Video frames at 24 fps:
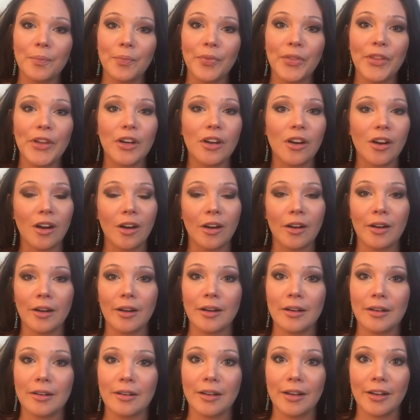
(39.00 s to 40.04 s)
there
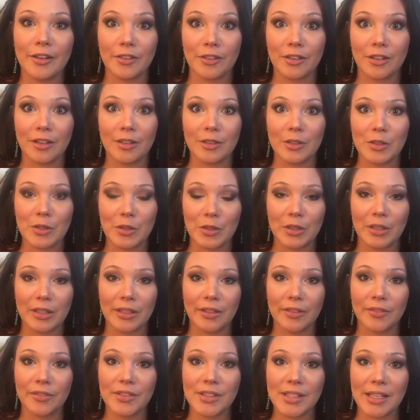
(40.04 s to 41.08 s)
are other
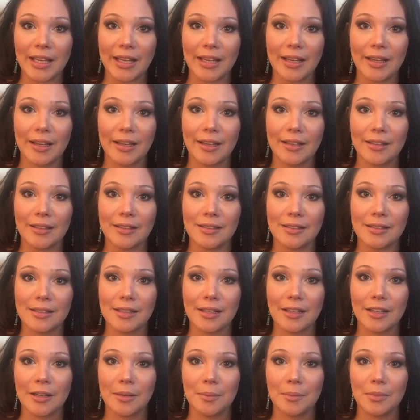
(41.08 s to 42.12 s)
alternatives and
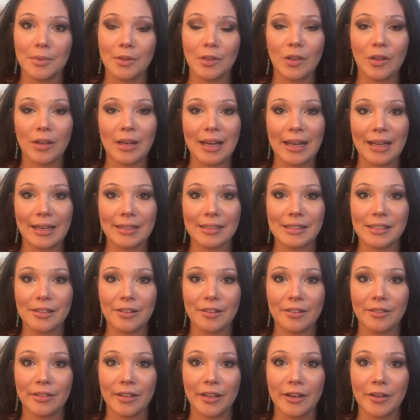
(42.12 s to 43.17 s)
little hacks
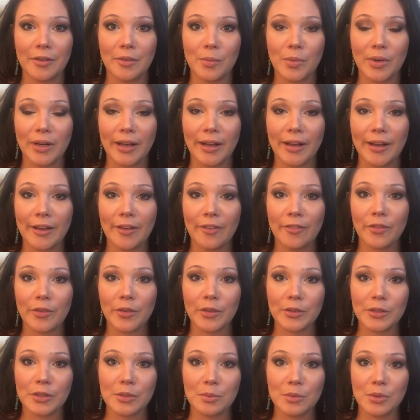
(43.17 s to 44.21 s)
here and there. When I
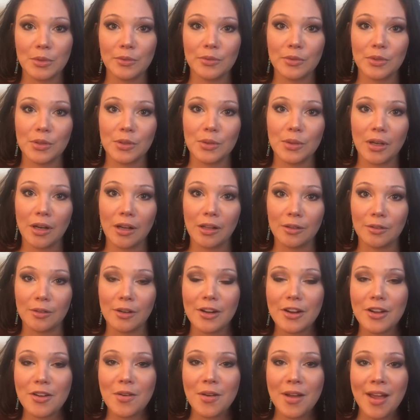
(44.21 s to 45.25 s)
first moved to
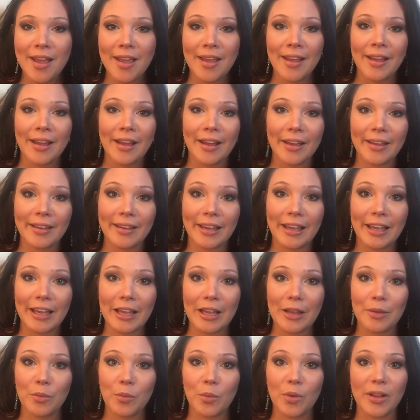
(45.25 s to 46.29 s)
Colorado, I
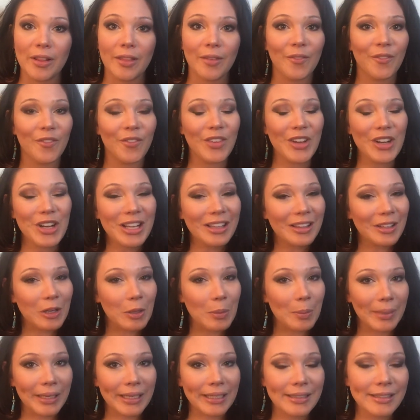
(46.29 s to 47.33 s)
came with very little
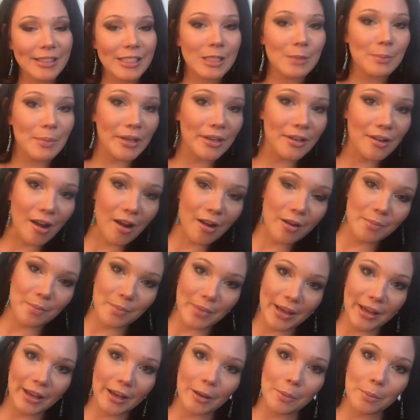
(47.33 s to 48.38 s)
money to spend on
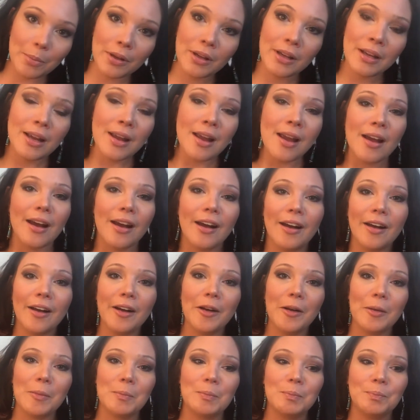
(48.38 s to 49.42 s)
makeup.
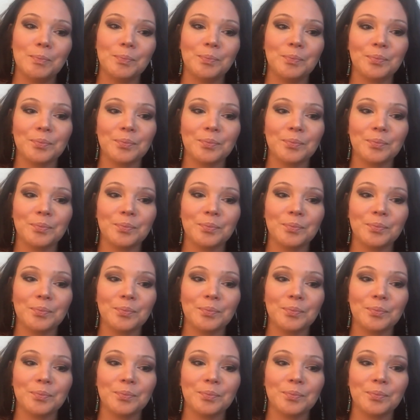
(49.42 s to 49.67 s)
And